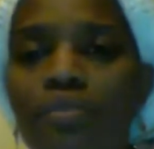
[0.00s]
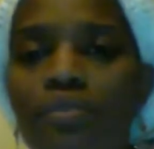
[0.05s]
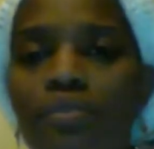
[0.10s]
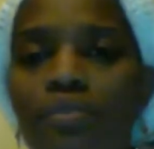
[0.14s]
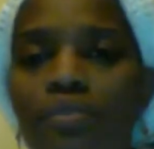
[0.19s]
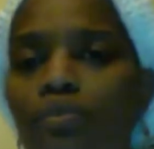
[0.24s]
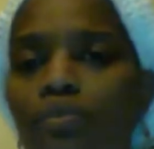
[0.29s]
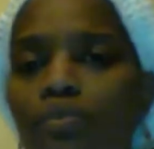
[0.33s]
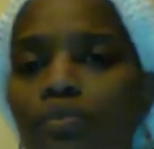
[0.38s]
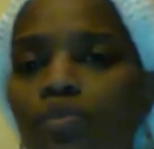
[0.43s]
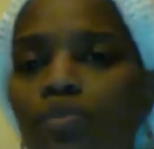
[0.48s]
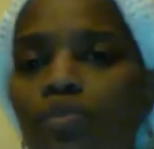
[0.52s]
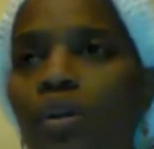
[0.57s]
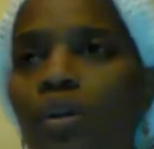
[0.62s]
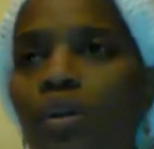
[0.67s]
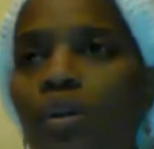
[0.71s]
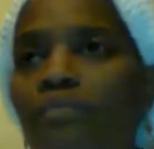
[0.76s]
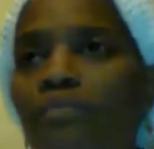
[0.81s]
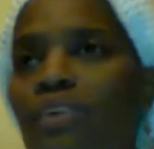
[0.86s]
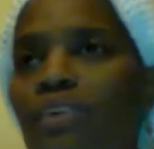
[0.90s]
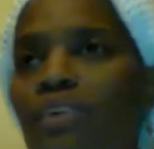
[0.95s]
some sort
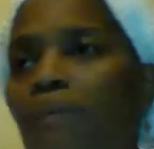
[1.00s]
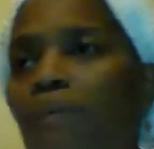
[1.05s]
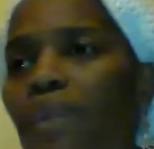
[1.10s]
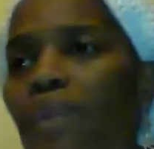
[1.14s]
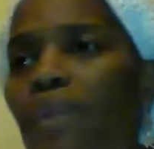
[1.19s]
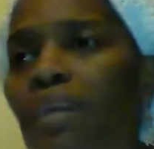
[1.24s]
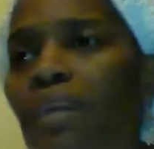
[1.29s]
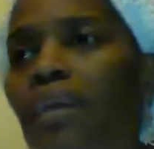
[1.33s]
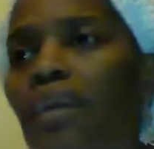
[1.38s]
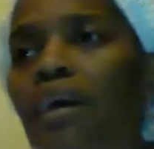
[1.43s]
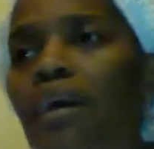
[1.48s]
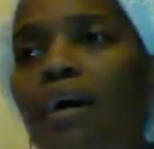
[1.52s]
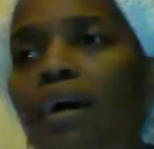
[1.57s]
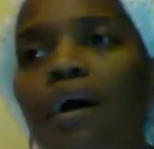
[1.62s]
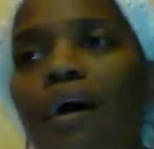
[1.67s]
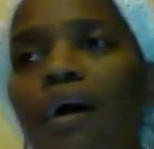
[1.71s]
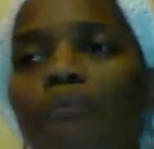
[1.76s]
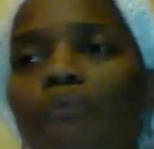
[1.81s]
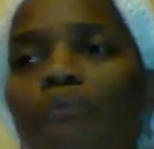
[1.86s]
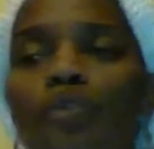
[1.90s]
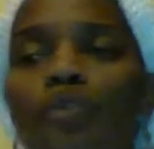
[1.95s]
of something,
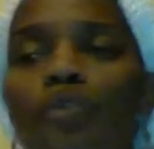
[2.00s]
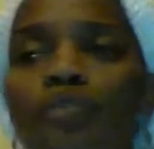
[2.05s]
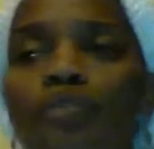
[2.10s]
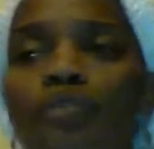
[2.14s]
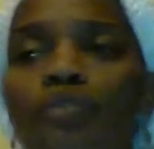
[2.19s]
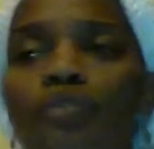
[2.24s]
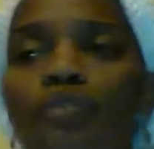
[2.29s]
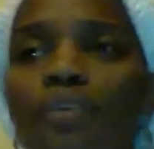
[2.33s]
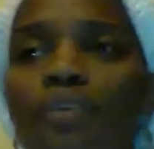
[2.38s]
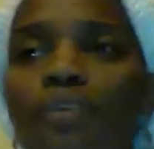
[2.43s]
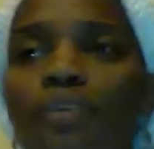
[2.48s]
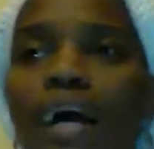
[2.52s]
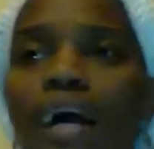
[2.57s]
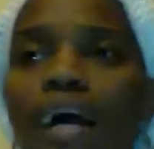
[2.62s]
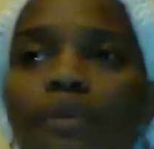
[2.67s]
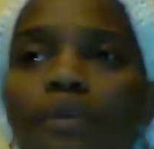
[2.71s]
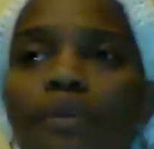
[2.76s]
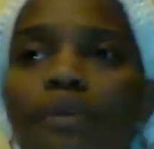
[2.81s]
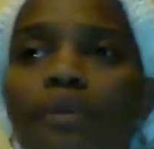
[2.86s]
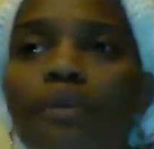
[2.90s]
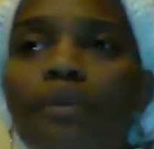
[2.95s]
movie,
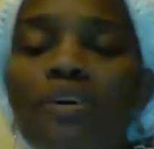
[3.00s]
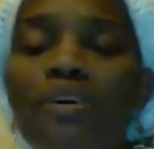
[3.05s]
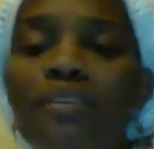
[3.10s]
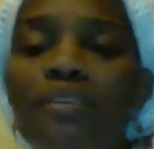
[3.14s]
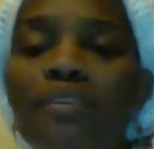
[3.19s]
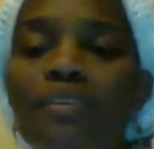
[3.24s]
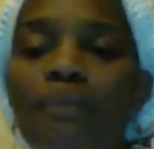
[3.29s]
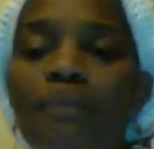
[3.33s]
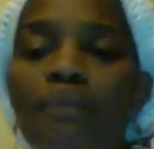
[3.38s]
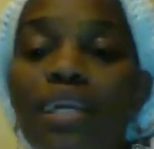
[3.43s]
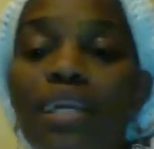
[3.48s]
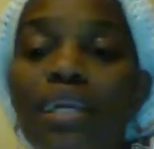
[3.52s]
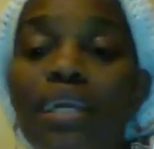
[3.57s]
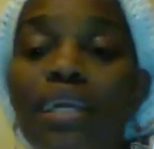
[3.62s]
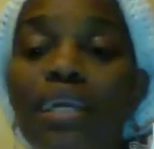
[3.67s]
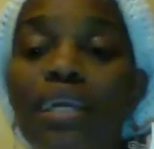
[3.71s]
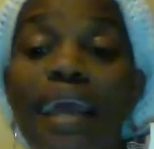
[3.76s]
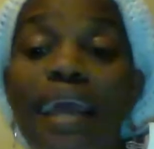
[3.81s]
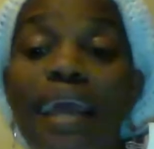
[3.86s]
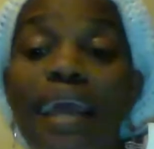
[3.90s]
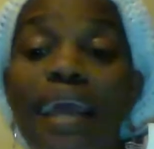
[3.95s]
documentary or something,
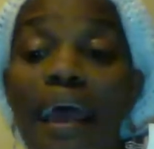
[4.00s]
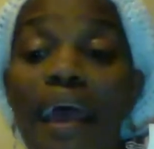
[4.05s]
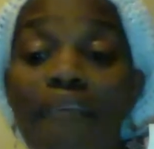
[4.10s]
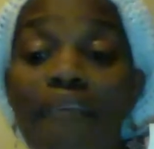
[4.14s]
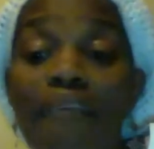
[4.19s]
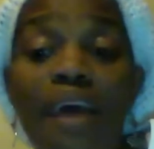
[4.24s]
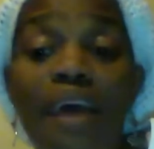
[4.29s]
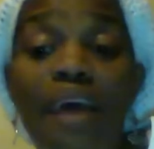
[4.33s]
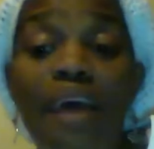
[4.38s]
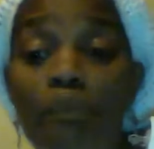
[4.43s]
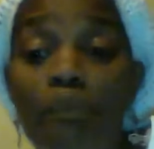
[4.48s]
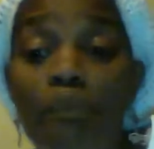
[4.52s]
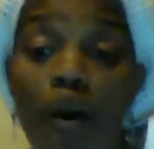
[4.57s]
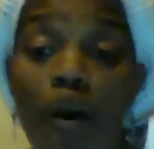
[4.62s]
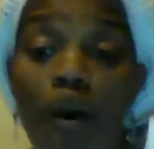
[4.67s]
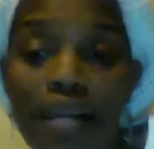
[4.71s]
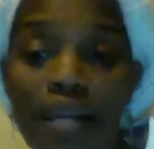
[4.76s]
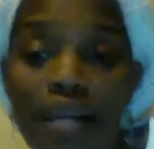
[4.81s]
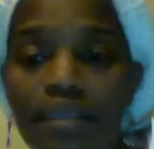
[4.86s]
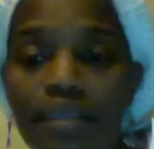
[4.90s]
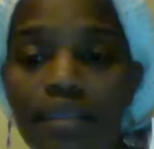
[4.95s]
and they have that
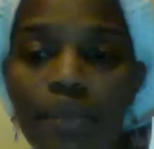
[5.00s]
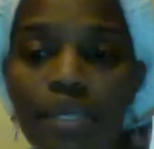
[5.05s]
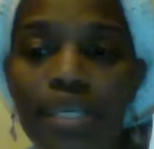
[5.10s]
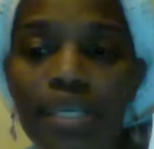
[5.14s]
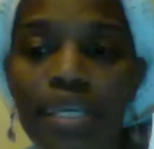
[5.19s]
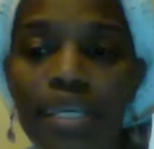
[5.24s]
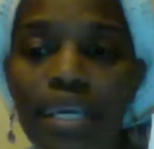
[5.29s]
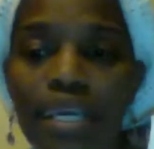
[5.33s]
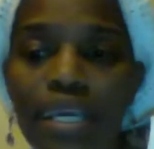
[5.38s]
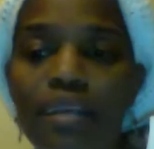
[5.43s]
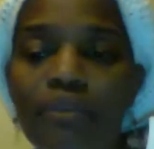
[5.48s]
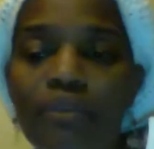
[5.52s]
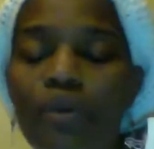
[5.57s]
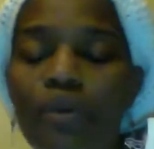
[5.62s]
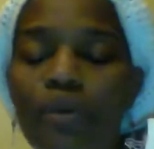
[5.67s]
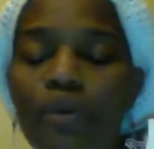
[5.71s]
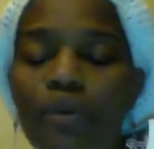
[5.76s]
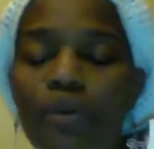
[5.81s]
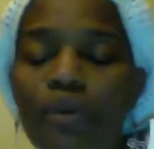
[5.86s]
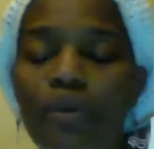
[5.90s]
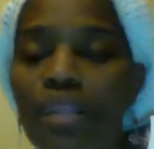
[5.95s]
part in the beginning
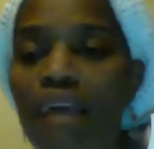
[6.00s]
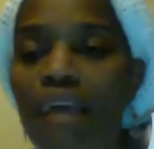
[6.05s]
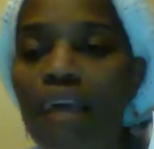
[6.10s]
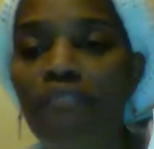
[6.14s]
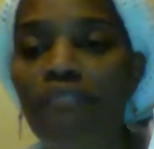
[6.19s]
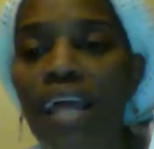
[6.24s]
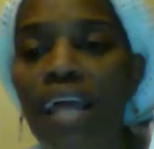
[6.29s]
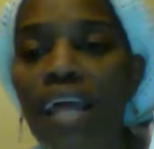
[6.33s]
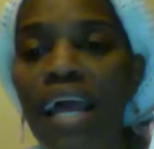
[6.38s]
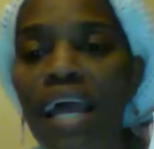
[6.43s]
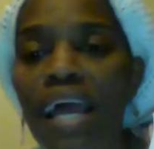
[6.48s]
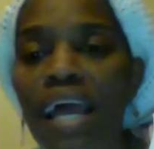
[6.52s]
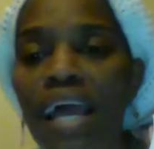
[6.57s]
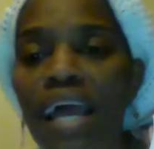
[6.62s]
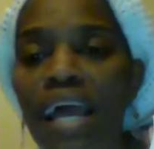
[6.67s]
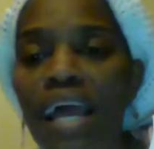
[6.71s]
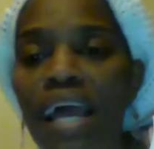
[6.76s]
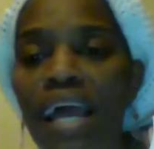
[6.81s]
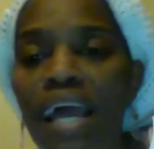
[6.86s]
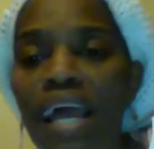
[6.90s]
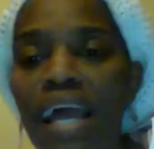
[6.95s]
where that flash is
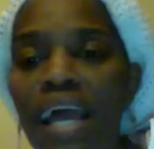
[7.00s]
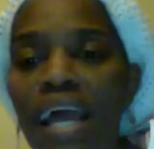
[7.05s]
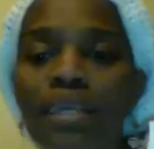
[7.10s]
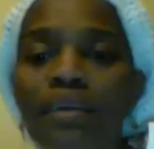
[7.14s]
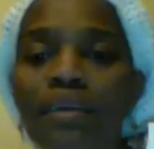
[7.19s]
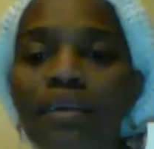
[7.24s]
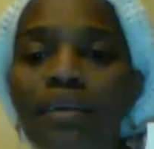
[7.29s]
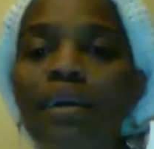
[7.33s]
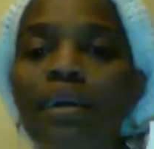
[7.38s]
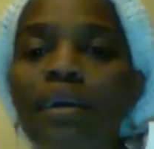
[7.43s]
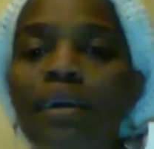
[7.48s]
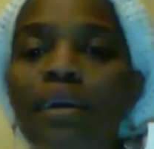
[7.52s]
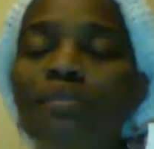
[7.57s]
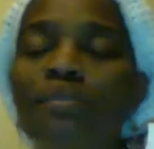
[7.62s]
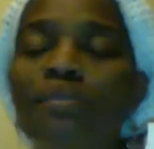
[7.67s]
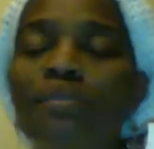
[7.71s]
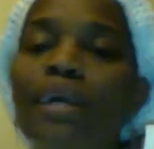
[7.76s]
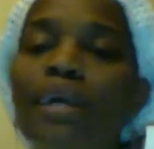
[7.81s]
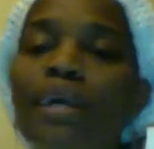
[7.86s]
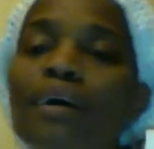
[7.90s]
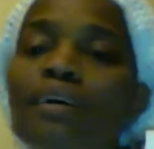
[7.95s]
happening.
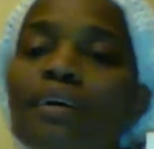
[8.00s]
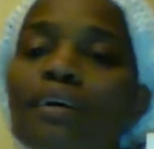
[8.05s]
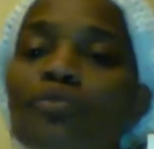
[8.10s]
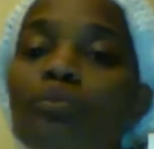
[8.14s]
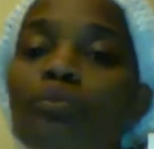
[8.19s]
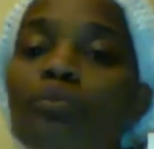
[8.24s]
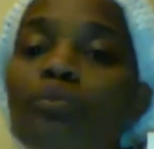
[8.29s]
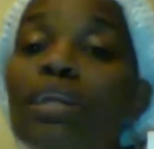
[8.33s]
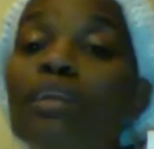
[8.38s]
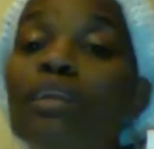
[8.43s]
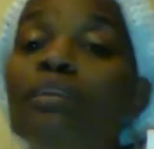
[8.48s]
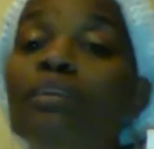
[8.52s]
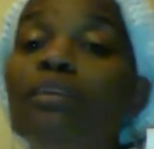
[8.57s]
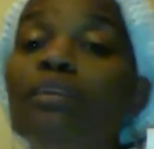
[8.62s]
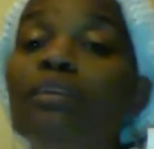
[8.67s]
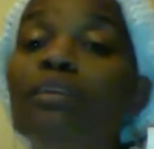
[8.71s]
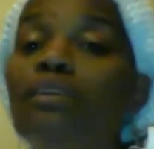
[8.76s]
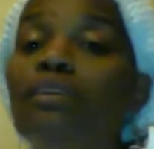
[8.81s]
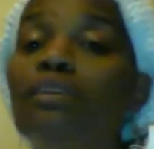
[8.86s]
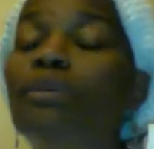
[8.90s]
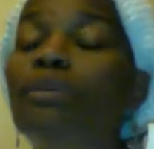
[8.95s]
It's because we
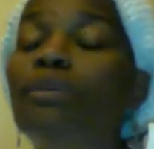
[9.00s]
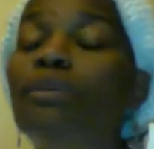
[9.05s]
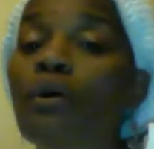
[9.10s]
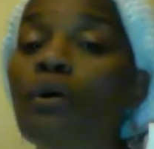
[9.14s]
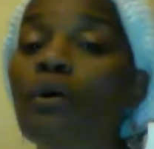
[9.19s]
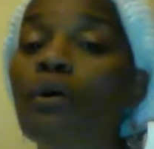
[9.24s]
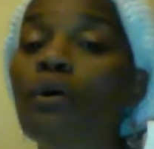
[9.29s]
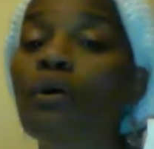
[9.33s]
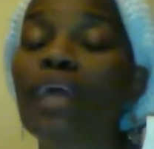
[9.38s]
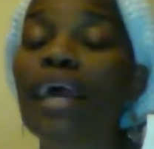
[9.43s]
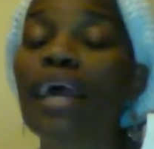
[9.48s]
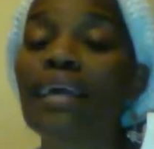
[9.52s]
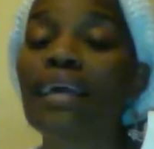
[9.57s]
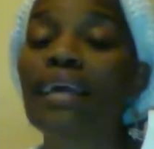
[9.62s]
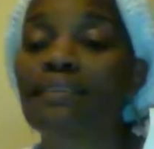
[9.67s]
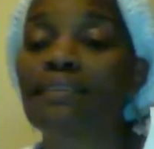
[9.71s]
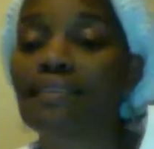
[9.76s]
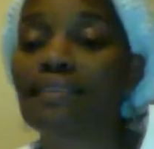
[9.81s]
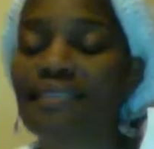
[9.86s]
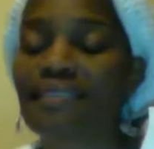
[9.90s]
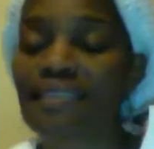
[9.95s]
know that
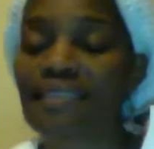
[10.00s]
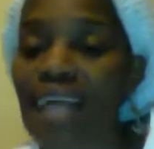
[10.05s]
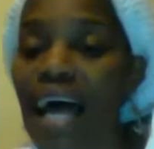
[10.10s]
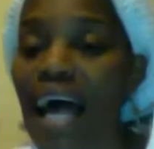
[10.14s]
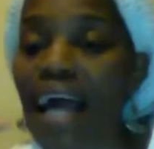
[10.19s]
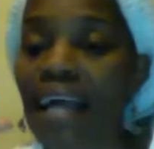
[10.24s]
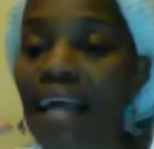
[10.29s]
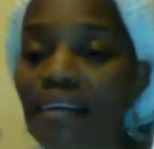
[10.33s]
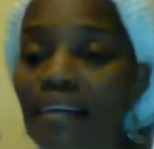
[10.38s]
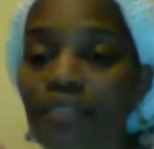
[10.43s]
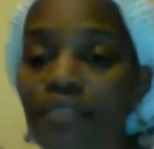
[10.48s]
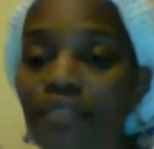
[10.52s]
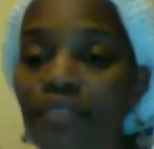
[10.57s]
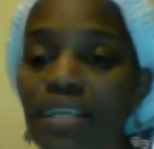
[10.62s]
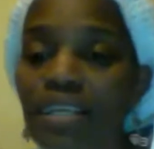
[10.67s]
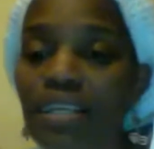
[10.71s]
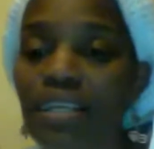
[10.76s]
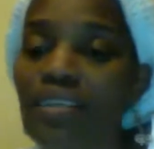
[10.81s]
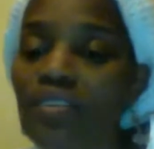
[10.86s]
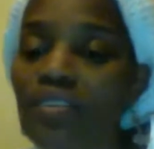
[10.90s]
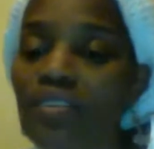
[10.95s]
inside of
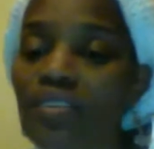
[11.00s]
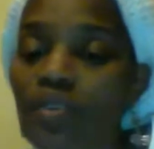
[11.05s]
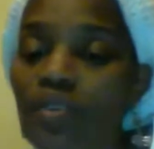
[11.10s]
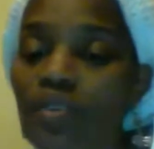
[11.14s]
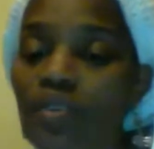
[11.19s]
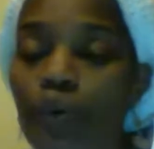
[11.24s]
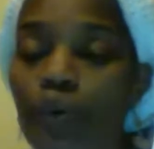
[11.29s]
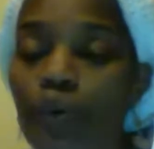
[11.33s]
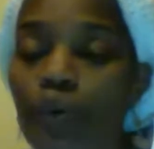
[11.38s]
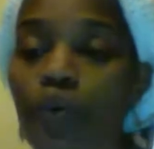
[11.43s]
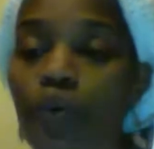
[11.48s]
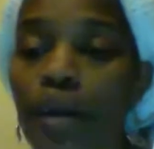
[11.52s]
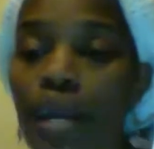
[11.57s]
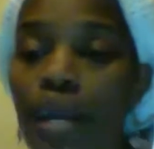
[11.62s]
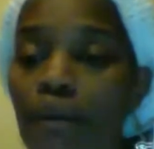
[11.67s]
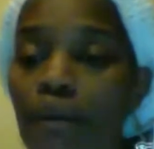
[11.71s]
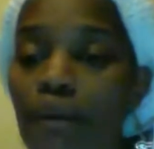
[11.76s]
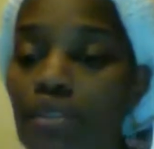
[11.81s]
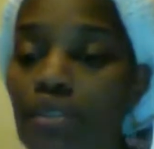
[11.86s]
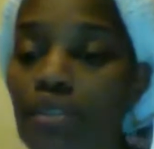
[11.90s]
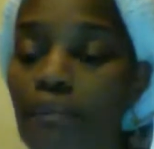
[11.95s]
this is a
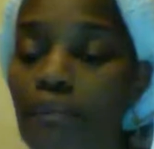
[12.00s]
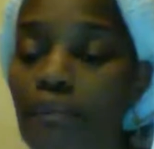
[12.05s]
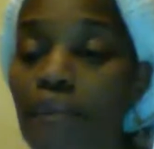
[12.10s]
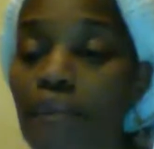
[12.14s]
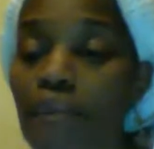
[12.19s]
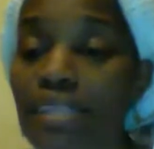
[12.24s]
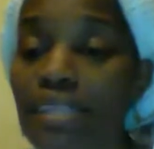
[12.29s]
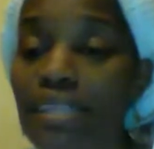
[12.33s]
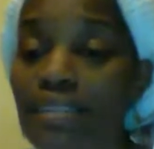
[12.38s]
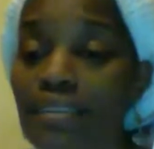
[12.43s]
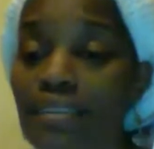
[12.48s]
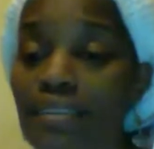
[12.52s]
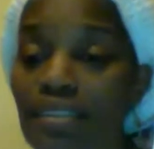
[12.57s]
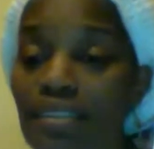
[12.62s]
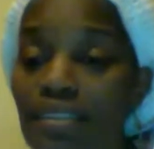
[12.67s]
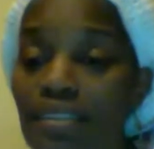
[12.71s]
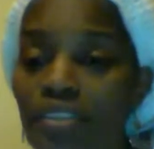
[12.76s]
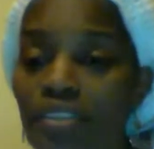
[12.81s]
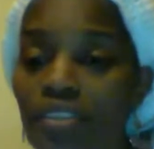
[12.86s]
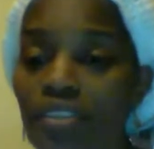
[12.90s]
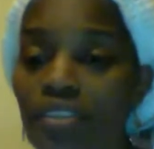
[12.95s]
programmed
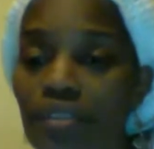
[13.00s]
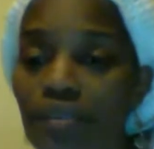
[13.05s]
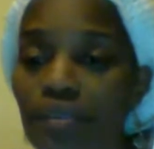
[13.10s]
message.